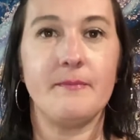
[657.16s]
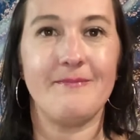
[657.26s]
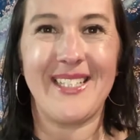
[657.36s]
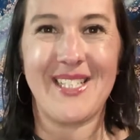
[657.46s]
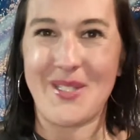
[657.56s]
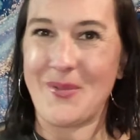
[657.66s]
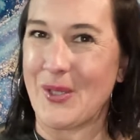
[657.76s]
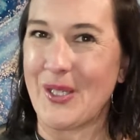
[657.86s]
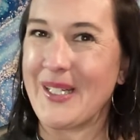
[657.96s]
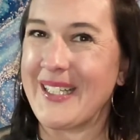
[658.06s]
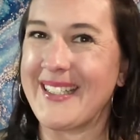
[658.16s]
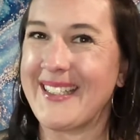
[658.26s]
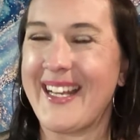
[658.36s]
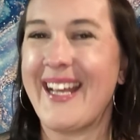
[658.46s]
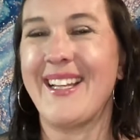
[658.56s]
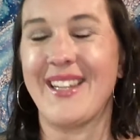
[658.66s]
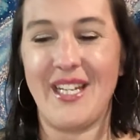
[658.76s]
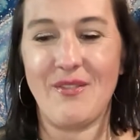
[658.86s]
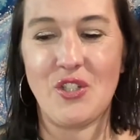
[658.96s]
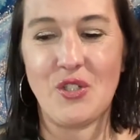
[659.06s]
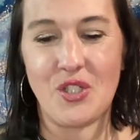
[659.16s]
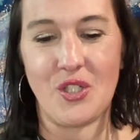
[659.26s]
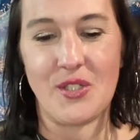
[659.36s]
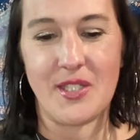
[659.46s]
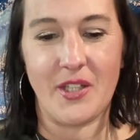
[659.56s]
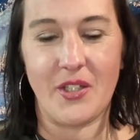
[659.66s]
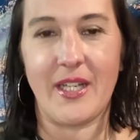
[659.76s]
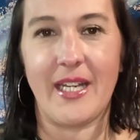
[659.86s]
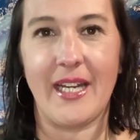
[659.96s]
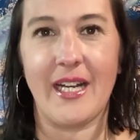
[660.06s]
It doesn't work. And it leaves your shirts looking a